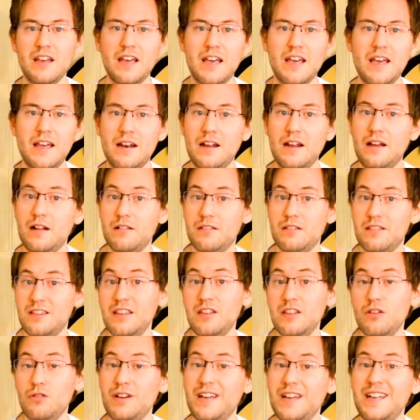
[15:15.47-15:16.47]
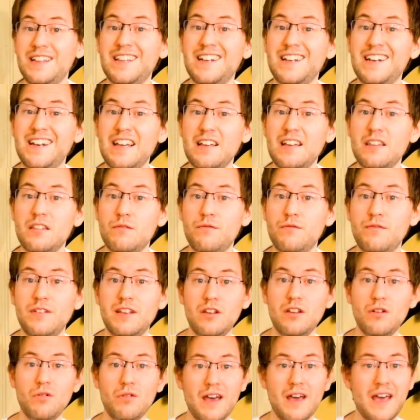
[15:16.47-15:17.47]
and I'll see you in the next
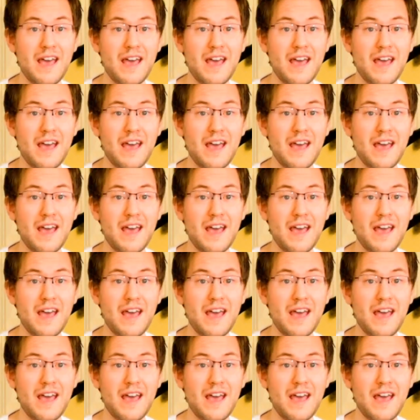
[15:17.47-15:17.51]
video.